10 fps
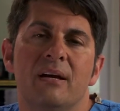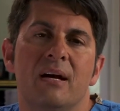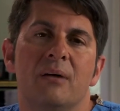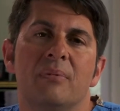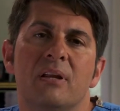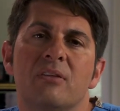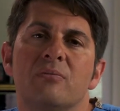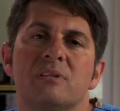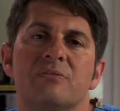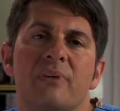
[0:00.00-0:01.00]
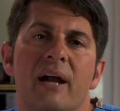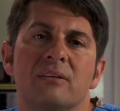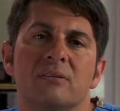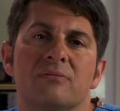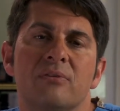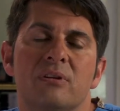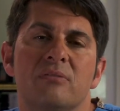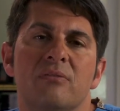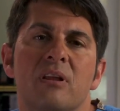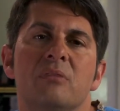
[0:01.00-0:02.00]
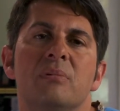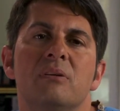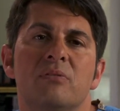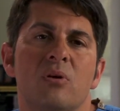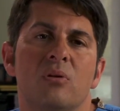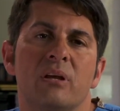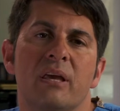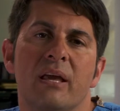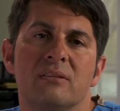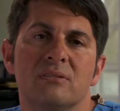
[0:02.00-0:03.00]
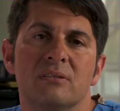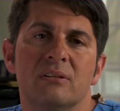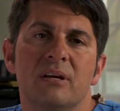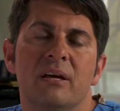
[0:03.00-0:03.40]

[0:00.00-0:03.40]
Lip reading: Another risk factor for the development of colon cancer